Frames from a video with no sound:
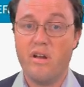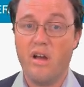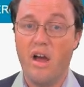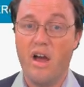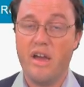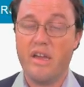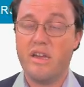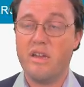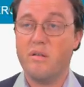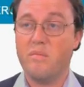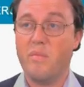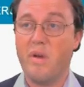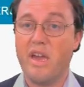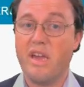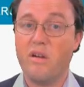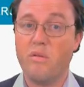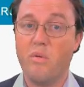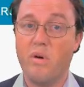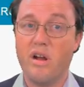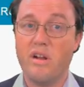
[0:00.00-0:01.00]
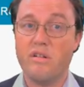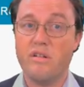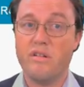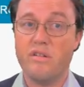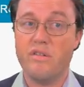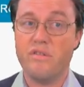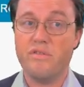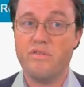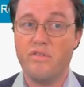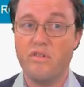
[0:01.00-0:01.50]
I can make one
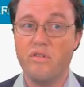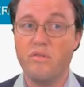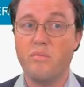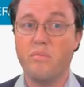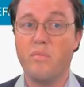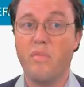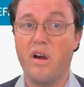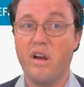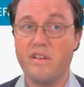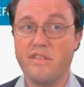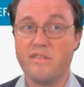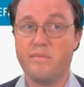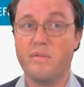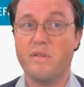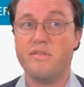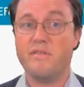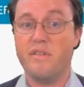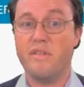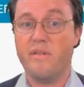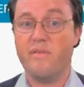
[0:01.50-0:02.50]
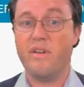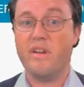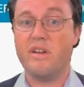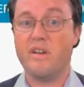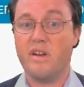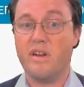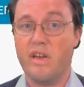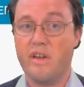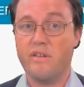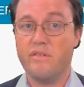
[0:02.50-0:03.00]
to suit my specific
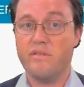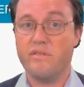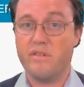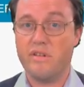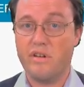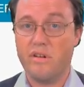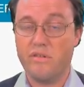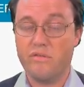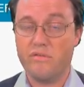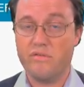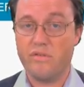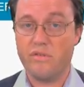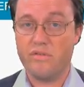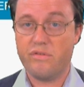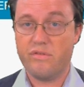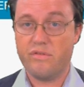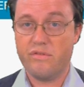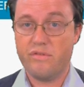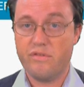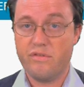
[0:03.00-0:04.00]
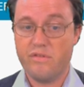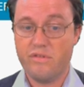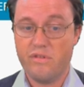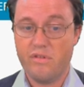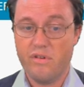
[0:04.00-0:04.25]
needs and interests.